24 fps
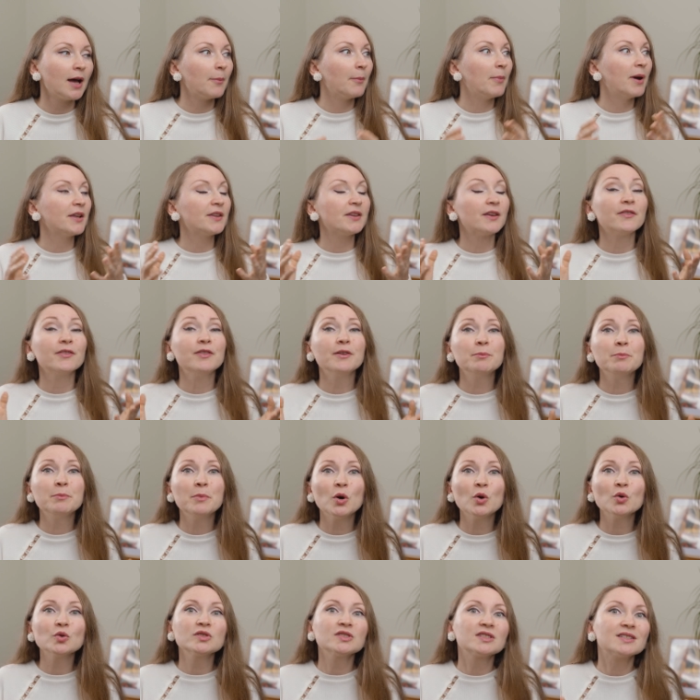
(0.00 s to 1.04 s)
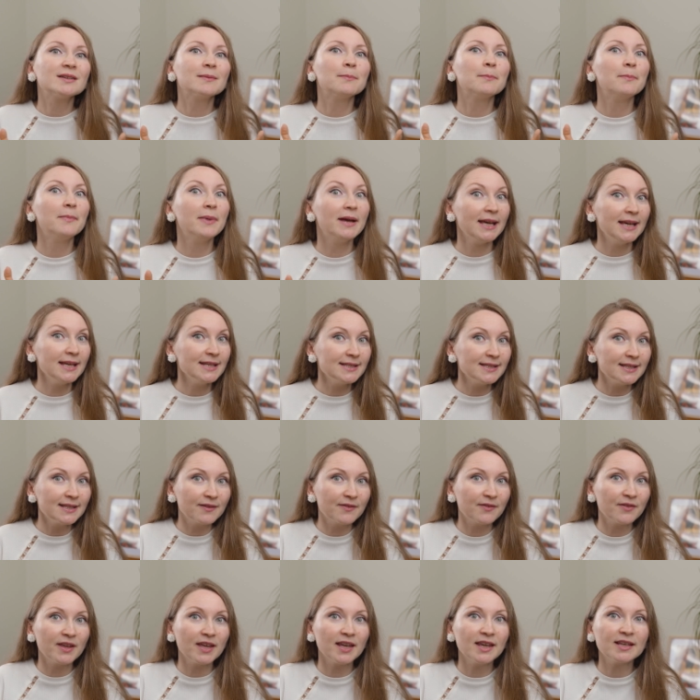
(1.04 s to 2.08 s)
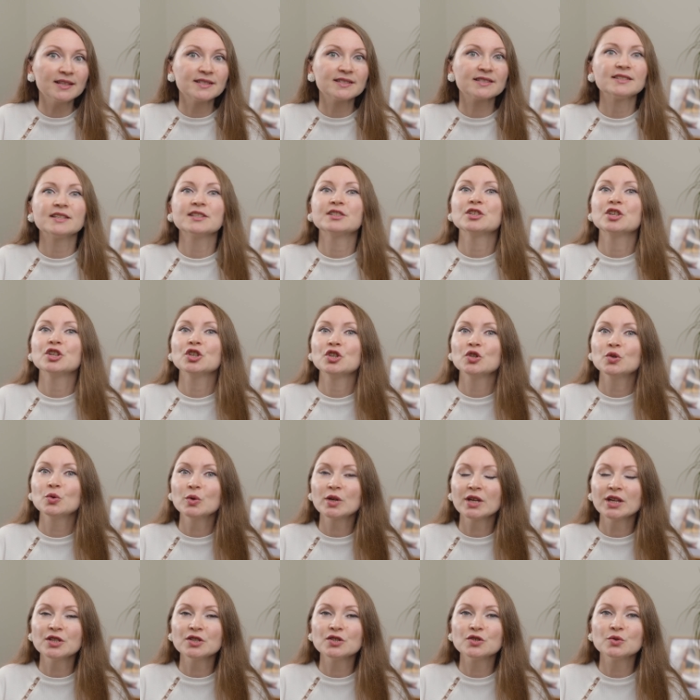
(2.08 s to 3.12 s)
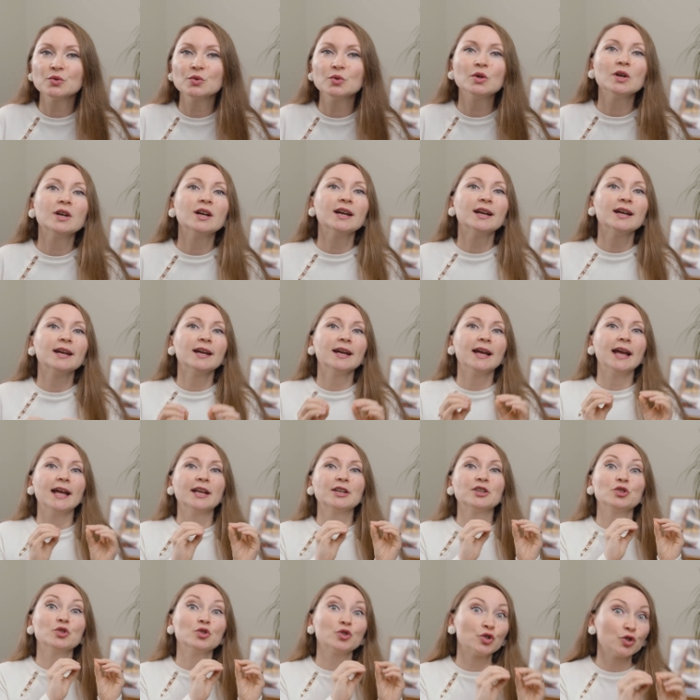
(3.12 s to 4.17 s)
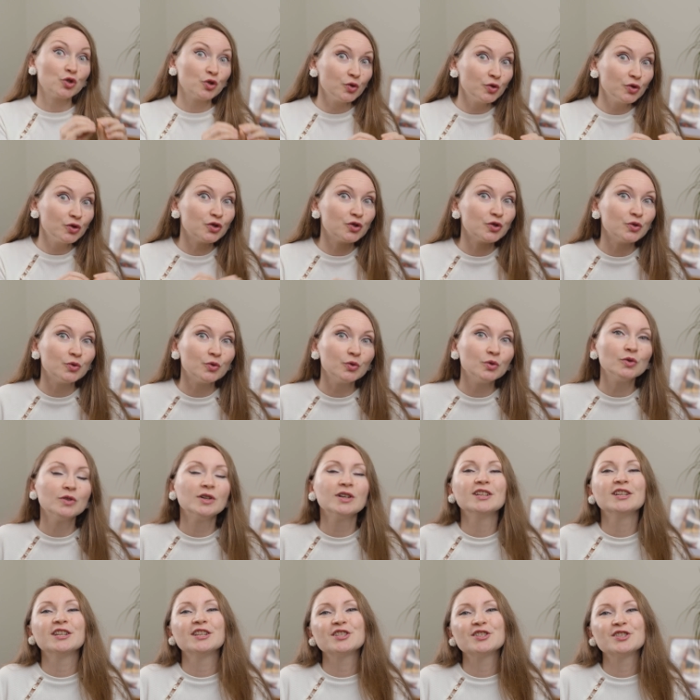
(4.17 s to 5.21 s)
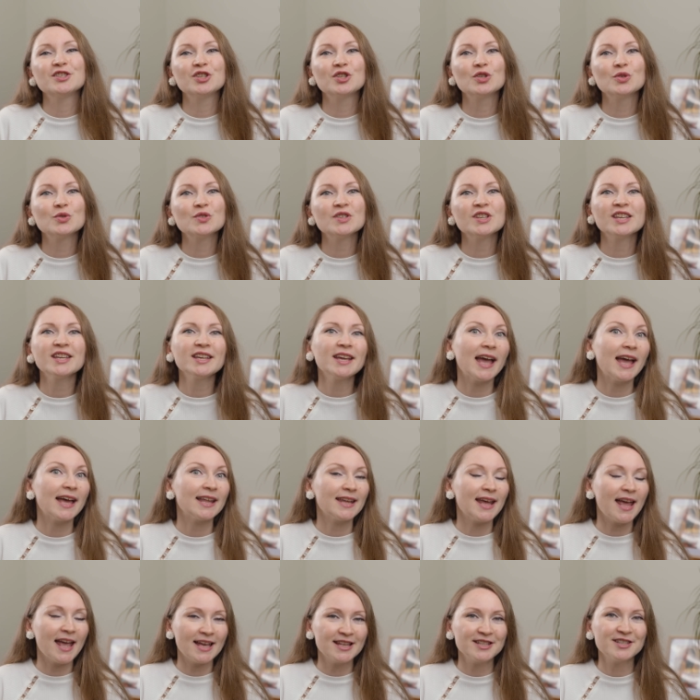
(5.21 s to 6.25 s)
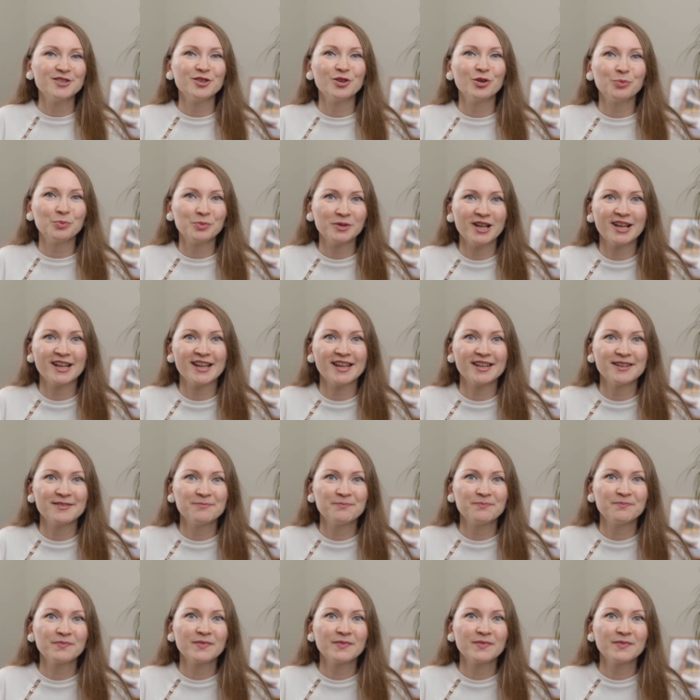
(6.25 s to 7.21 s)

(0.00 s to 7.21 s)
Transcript: but the most basic things that you can do and you should do is using an SEO plugin.